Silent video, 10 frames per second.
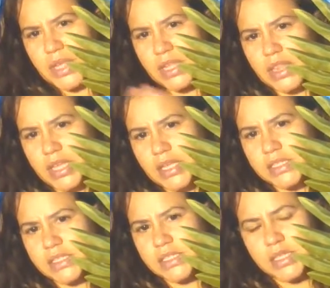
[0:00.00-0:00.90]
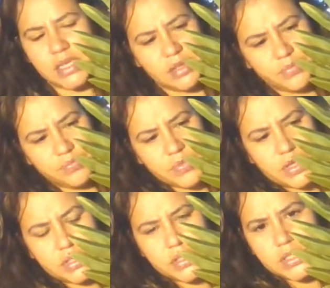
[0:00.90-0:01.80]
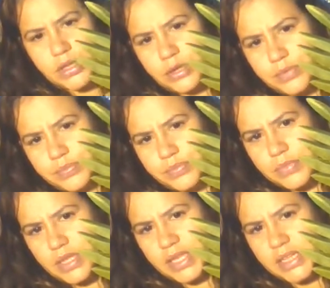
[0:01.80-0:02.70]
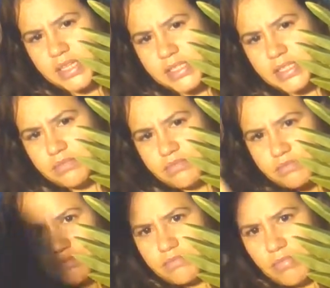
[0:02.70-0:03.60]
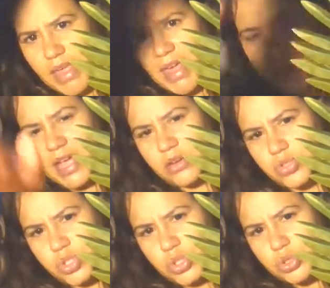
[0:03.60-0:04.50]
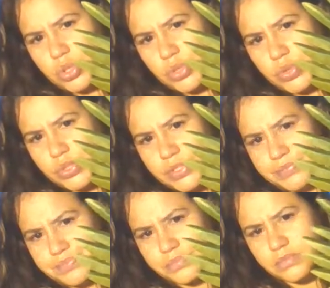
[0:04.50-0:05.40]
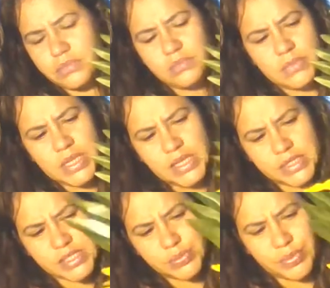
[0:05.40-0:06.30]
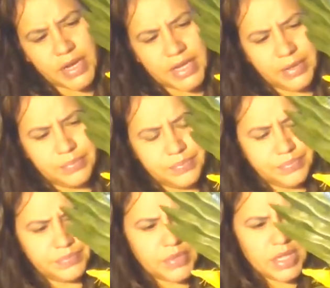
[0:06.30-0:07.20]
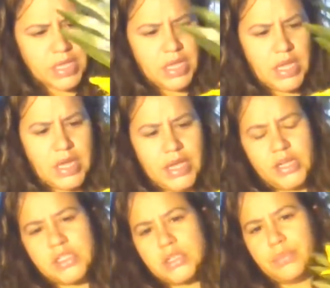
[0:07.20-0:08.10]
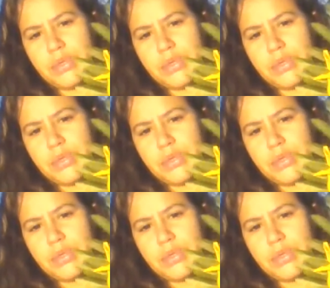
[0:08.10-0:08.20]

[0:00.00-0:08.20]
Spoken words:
like this, so it doesn't hang out too loose, and spread it. I also